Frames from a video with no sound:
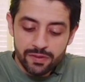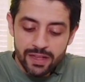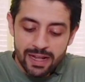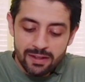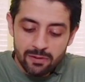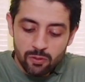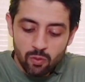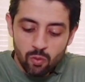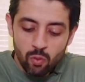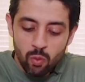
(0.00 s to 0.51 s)

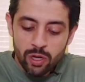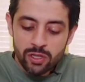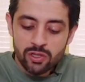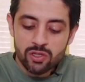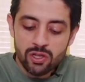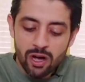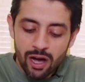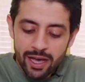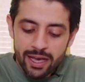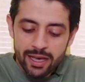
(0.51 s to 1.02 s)
that what
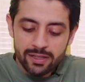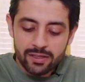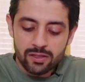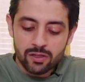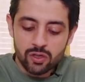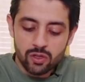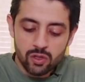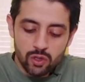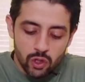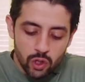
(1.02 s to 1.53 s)

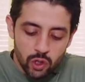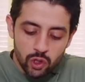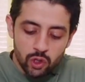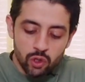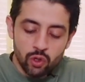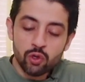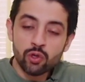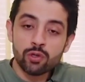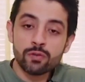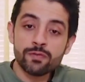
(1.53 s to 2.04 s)
diet
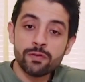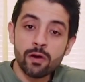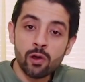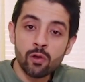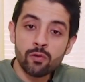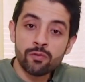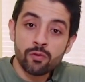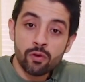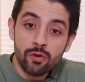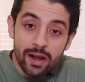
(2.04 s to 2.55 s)
you could
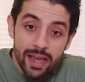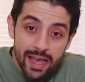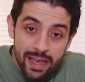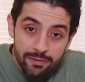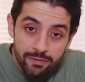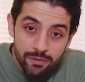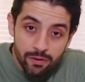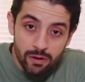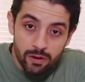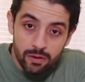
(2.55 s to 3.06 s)
follow
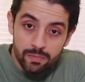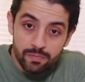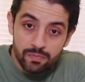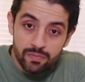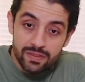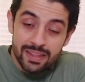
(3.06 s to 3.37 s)
forever.